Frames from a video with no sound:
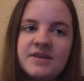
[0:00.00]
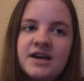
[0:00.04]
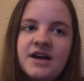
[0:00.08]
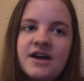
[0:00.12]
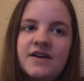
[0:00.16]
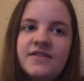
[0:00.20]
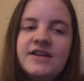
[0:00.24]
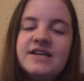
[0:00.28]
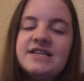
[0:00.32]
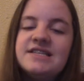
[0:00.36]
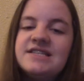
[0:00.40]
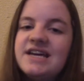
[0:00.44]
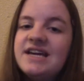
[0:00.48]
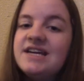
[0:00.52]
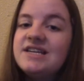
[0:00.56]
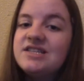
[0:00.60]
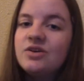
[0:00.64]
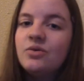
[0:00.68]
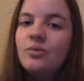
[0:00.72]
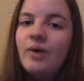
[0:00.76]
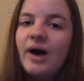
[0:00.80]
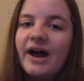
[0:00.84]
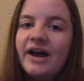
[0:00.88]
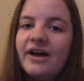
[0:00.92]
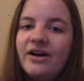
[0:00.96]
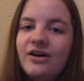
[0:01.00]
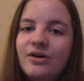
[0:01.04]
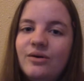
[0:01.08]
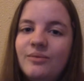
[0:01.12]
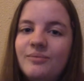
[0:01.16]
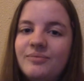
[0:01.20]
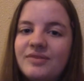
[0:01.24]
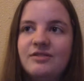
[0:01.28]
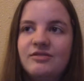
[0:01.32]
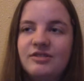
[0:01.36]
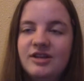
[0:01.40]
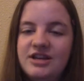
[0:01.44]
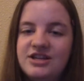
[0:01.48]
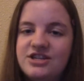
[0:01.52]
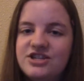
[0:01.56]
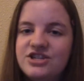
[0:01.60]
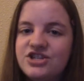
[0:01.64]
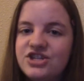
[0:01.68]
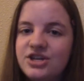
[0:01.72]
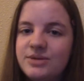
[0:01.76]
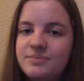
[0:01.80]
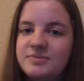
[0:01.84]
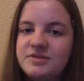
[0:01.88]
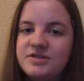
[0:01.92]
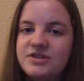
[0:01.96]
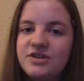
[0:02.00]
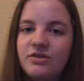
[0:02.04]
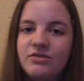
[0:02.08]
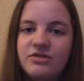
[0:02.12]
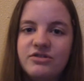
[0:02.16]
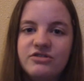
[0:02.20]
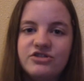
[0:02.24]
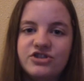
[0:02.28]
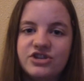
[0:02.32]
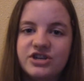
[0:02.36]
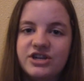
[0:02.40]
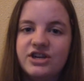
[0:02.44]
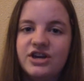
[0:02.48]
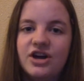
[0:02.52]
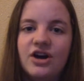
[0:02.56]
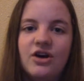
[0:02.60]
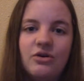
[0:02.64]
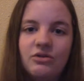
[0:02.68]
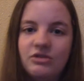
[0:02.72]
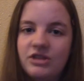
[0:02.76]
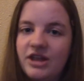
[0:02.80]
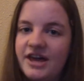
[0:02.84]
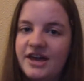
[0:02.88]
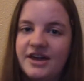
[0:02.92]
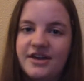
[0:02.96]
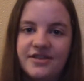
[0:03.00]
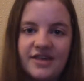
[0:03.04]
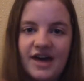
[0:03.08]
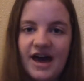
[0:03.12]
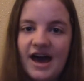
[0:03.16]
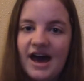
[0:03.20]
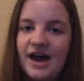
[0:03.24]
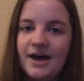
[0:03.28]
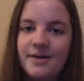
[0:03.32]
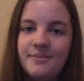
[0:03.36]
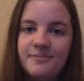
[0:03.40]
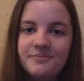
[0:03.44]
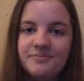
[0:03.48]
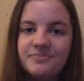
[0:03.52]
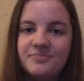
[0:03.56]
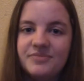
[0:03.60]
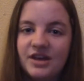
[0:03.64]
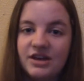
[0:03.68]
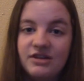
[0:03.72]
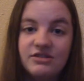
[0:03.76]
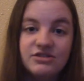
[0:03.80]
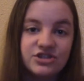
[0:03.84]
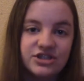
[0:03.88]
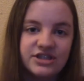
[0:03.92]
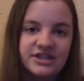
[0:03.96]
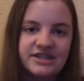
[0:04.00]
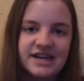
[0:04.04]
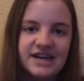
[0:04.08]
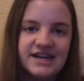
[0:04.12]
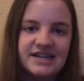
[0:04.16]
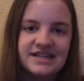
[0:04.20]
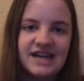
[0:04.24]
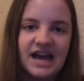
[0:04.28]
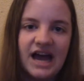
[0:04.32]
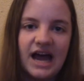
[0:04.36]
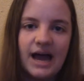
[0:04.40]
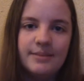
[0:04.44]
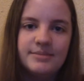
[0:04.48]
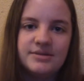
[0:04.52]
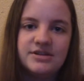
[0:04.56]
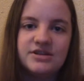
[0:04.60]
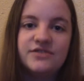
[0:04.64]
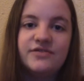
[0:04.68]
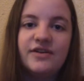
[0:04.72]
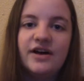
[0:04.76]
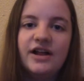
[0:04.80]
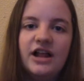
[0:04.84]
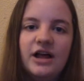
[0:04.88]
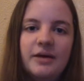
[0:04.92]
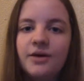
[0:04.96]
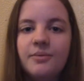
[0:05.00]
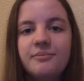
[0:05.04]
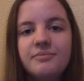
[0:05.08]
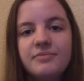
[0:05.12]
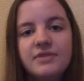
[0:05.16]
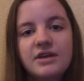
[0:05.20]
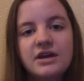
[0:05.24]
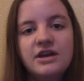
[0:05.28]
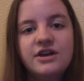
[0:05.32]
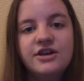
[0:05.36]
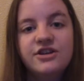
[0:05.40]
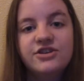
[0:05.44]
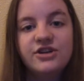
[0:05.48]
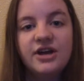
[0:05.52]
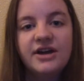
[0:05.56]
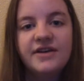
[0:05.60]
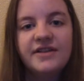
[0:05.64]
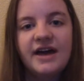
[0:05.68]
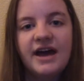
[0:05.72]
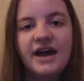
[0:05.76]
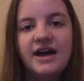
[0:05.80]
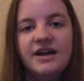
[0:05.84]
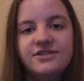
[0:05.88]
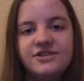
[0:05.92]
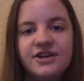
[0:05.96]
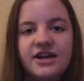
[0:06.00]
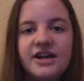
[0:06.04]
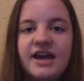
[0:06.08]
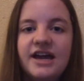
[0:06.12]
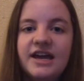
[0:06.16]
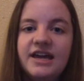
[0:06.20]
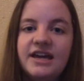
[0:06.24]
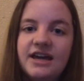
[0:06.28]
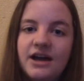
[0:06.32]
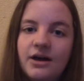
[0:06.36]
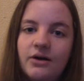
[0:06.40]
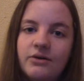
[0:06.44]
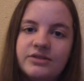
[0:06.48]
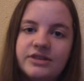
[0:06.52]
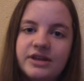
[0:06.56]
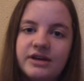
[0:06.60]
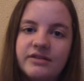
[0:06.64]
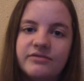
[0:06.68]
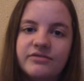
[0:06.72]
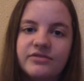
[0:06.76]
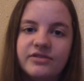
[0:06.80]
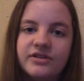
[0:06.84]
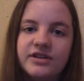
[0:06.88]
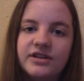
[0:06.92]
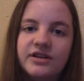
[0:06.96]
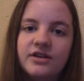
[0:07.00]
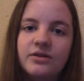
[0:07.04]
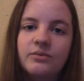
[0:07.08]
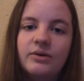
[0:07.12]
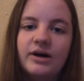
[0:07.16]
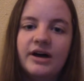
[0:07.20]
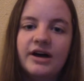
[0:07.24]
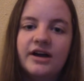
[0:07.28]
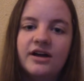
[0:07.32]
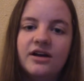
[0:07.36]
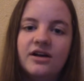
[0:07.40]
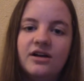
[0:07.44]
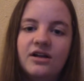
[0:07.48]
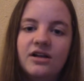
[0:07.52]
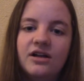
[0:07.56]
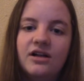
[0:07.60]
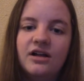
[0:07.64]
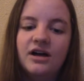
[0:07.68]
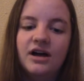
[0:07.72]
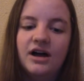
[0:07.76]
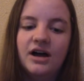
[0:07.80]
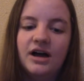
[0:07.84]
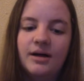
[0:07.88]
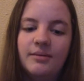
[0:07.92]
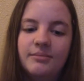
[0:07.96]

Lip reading: This takes a while. Relationships don't usually go like that. They usually take time to develop. Try that. Try hanging out with them for a little while.